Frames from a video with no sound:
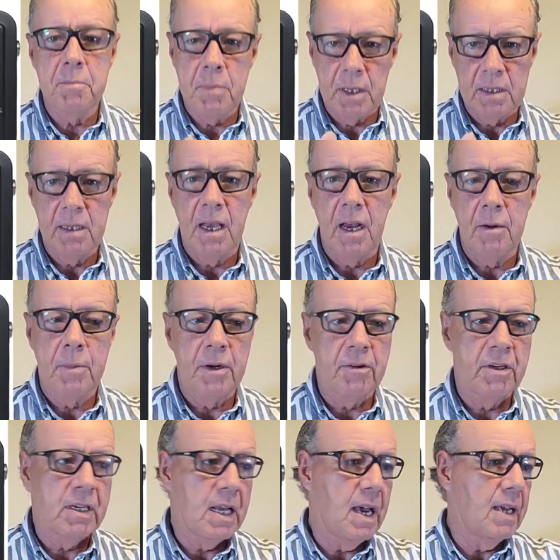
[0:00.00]
but they are
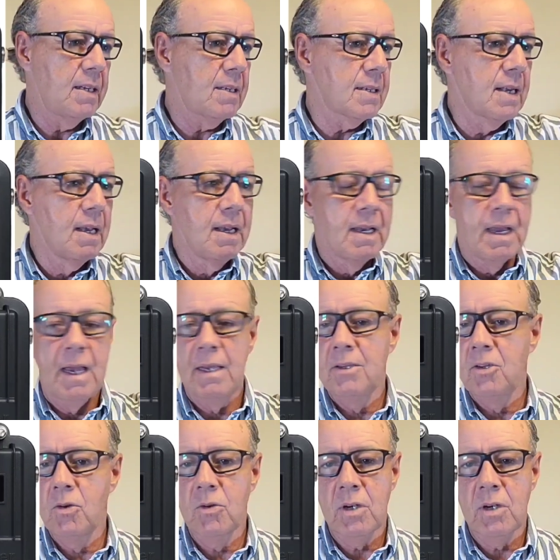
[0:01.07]
very nice, and you